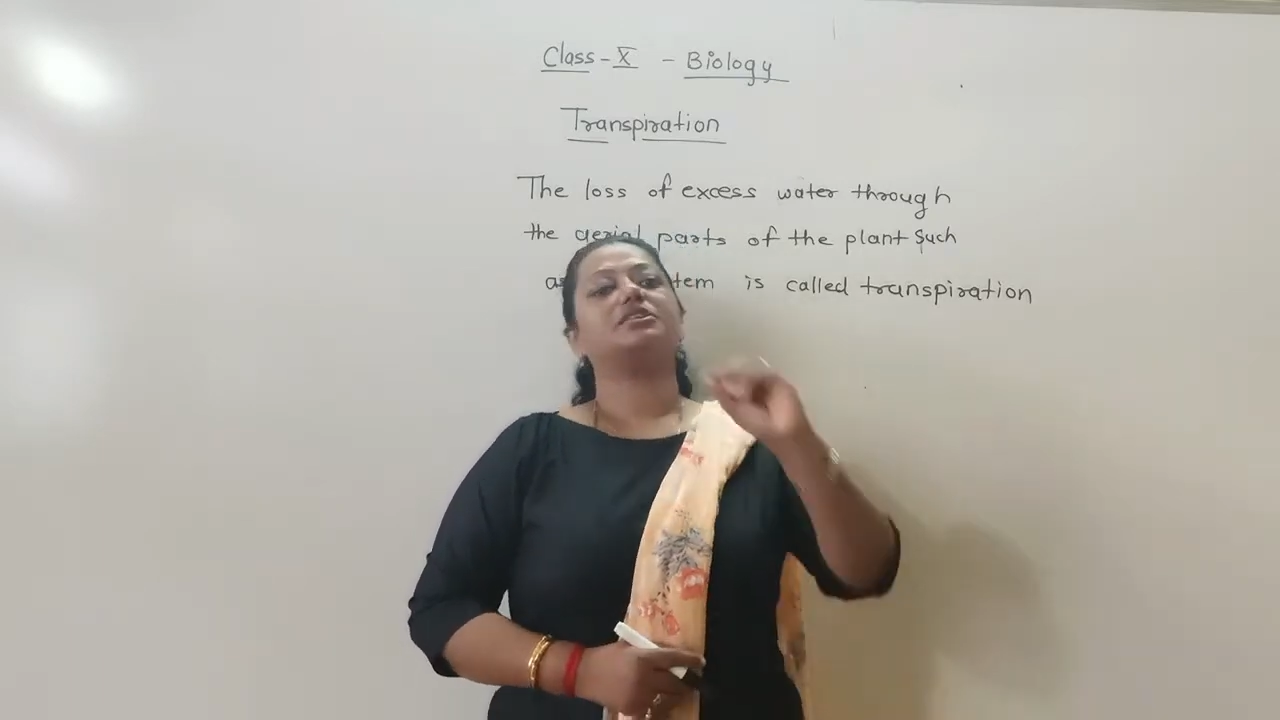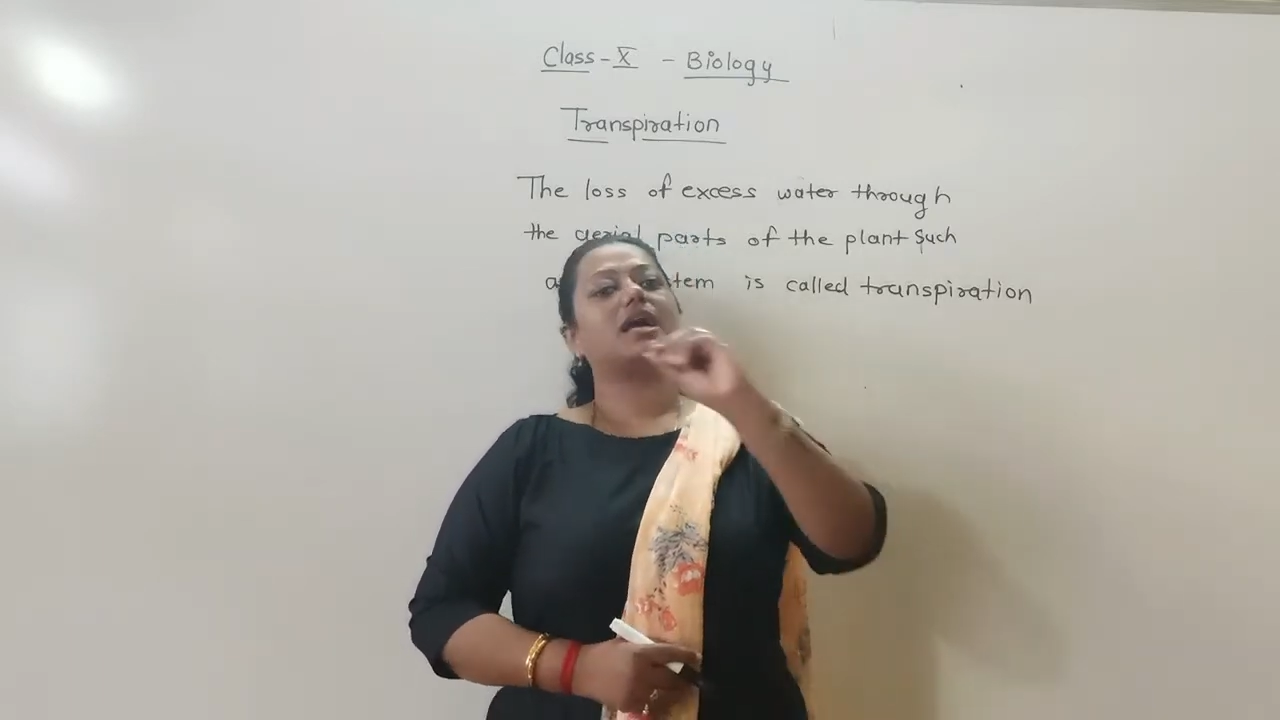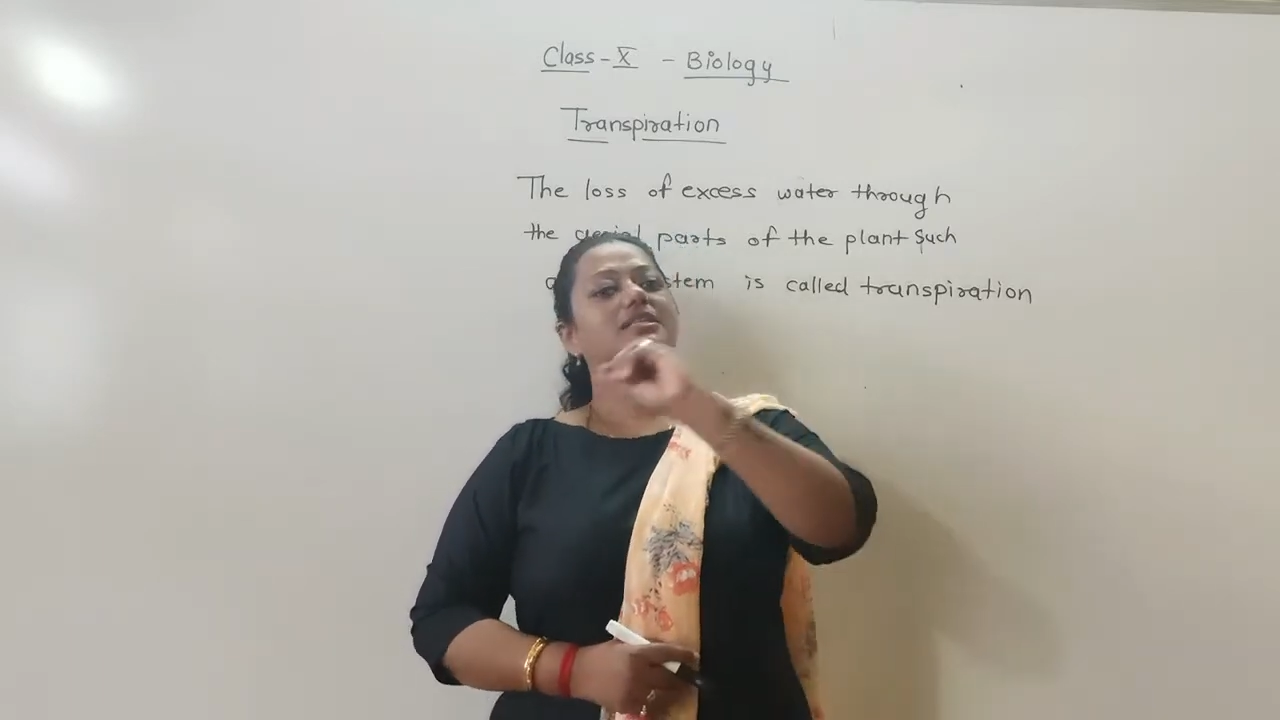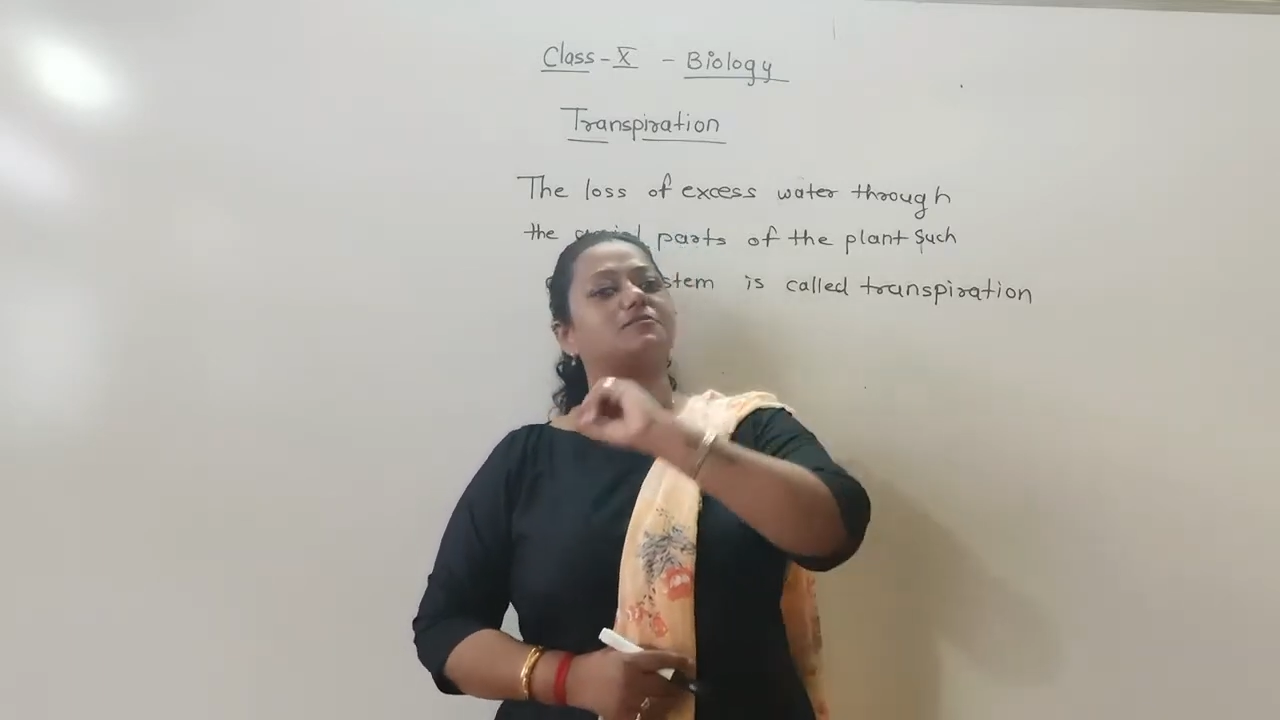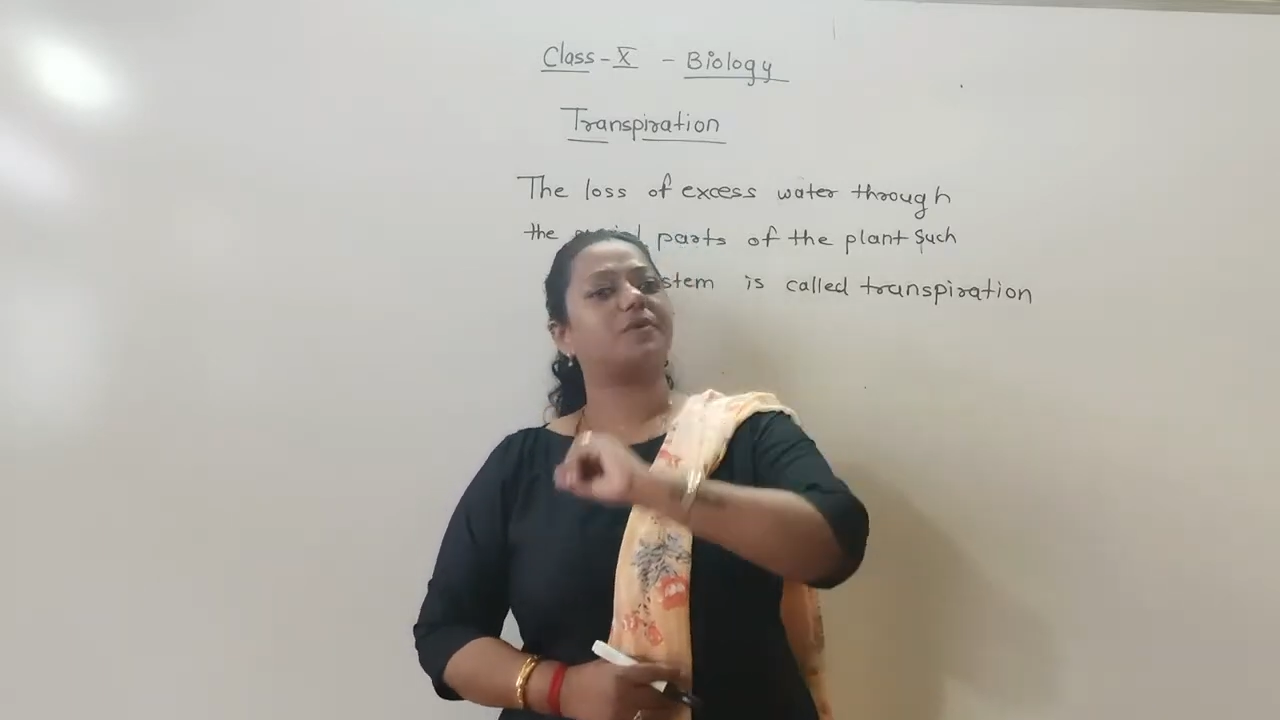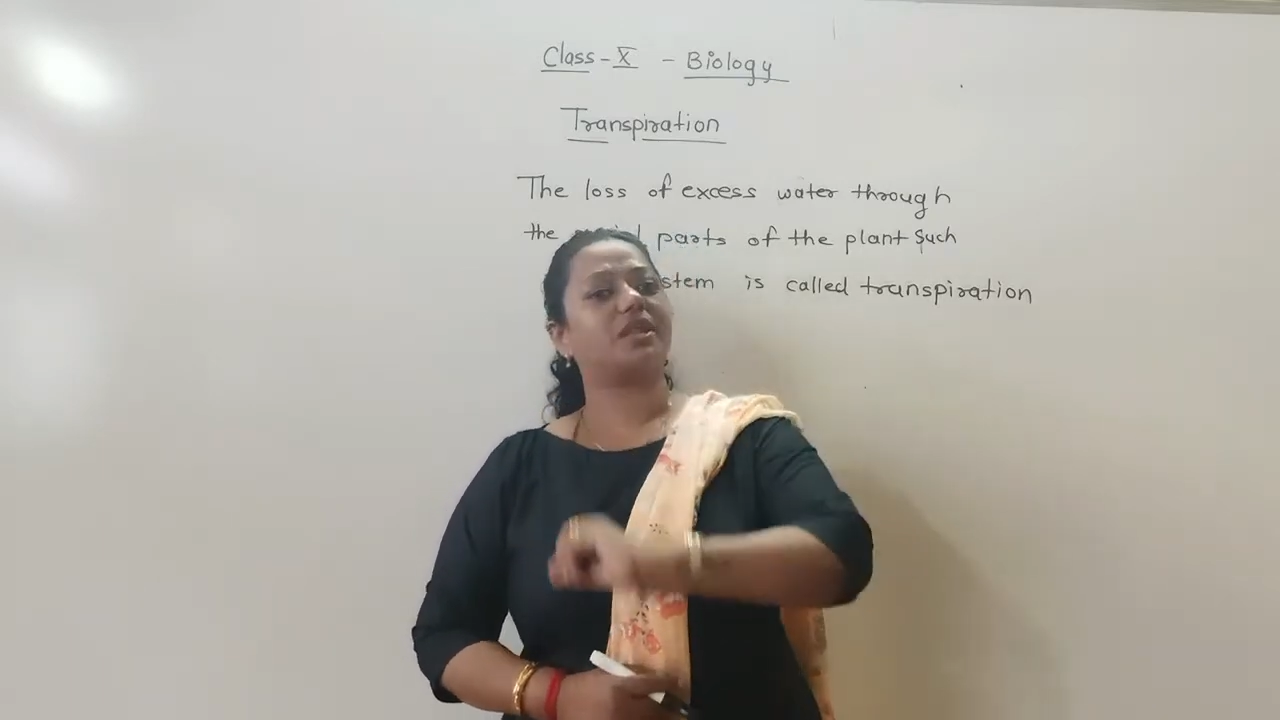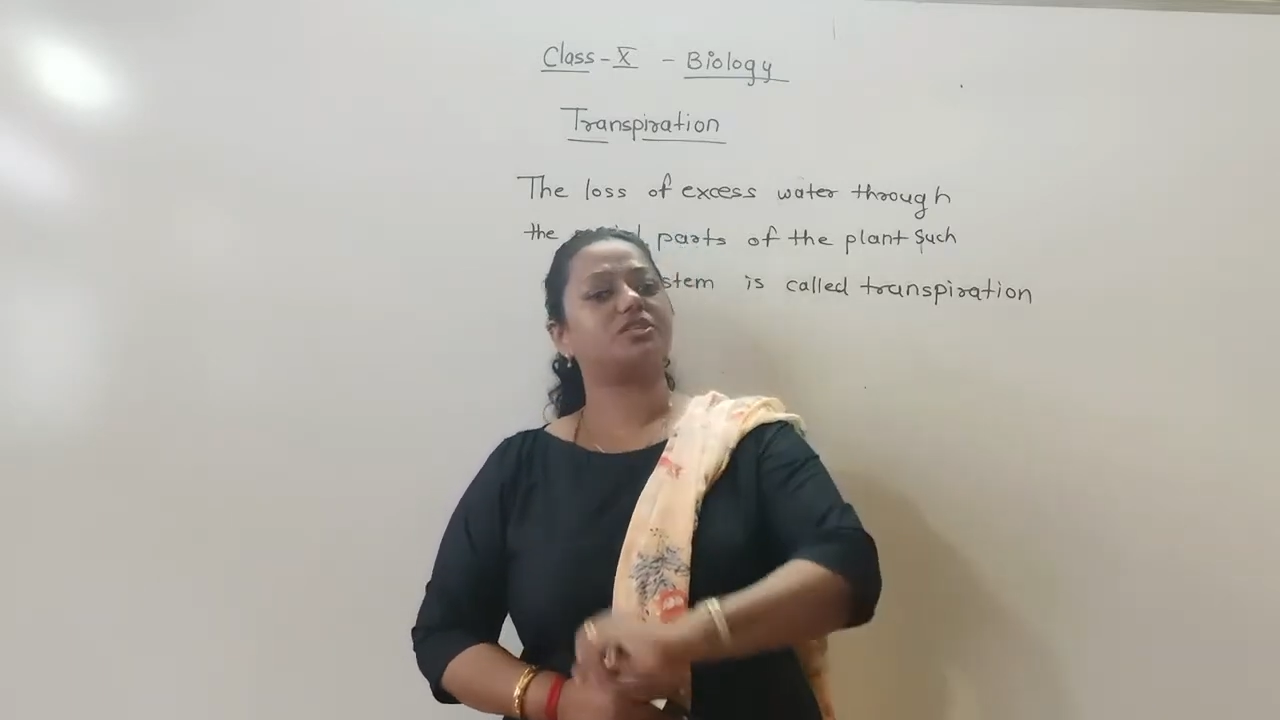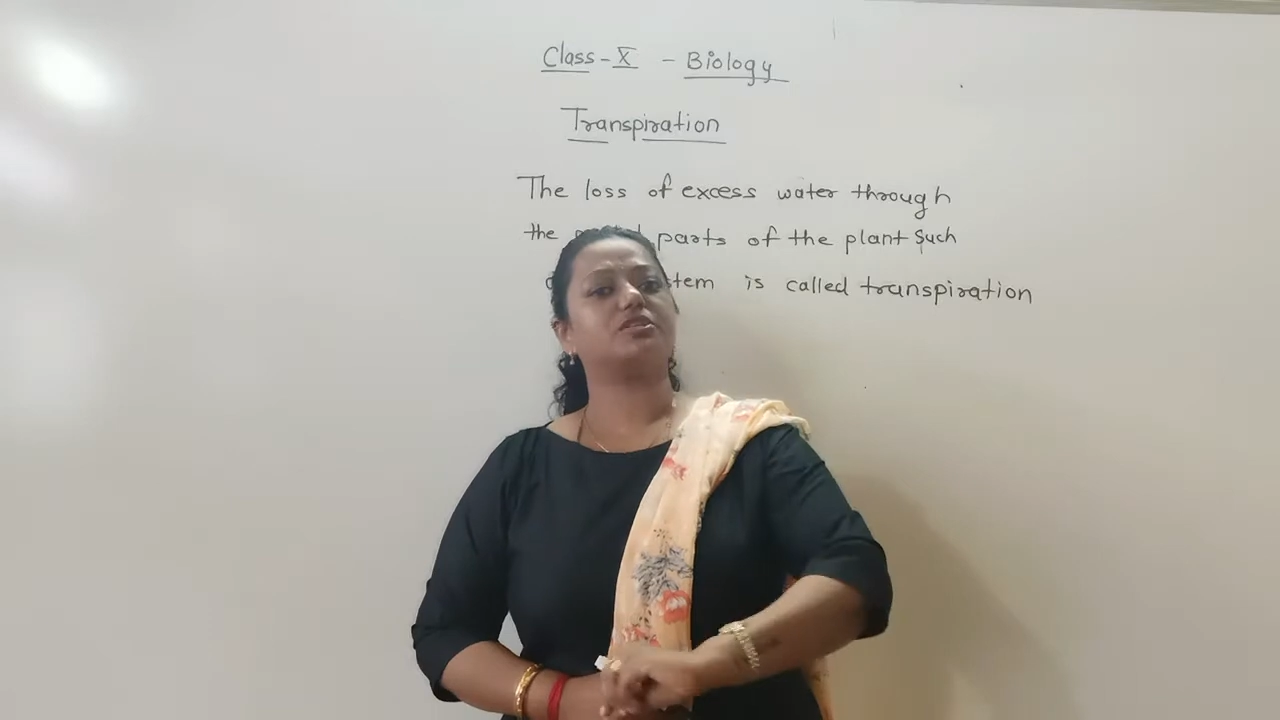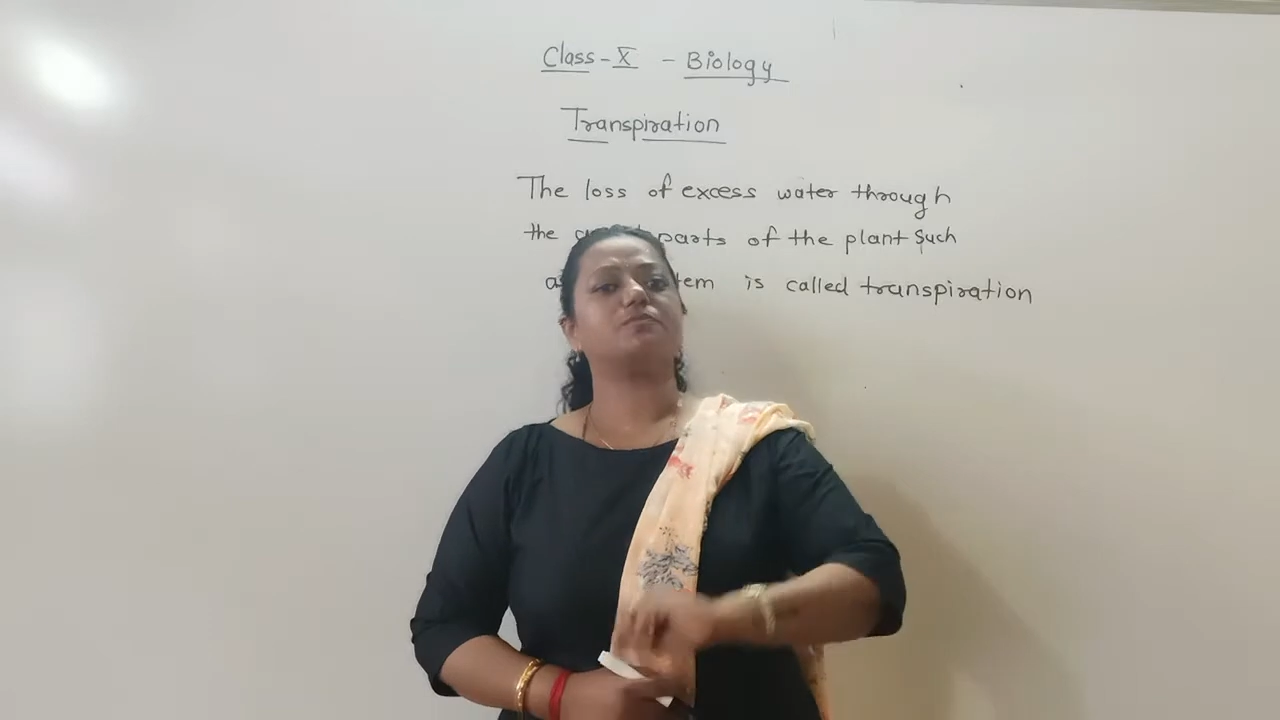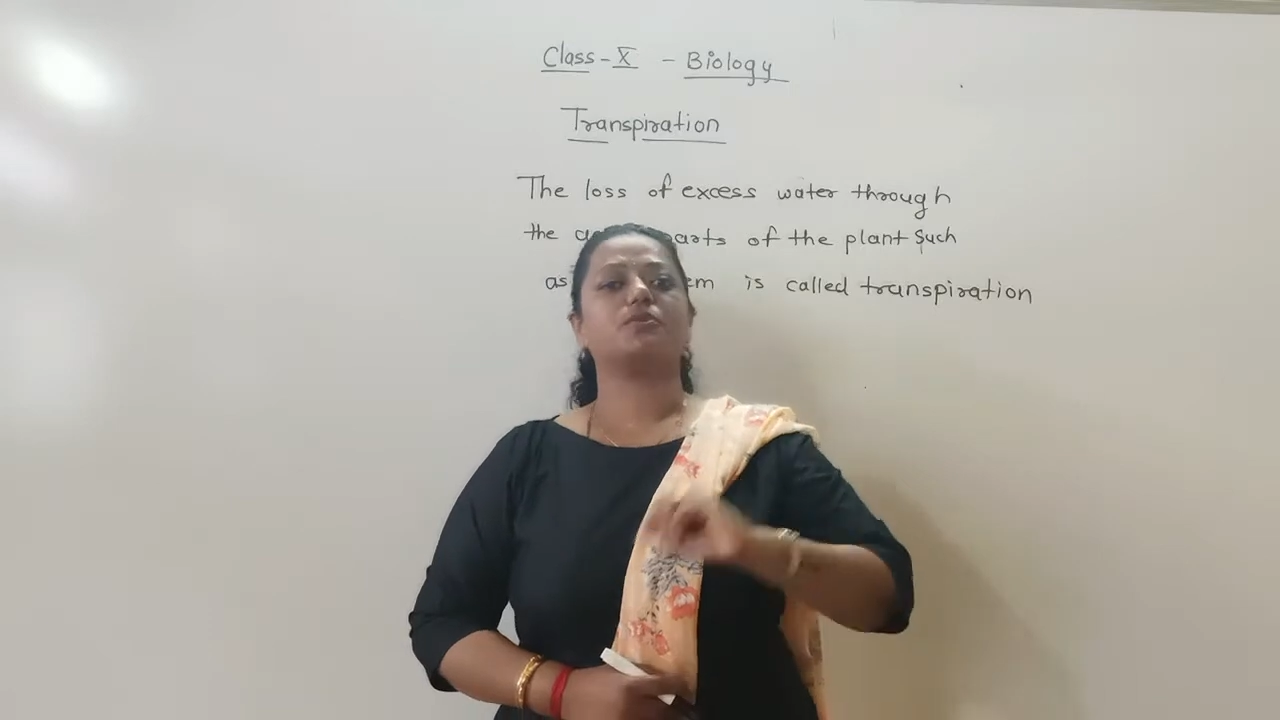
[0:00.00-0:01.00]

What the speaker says: transpiration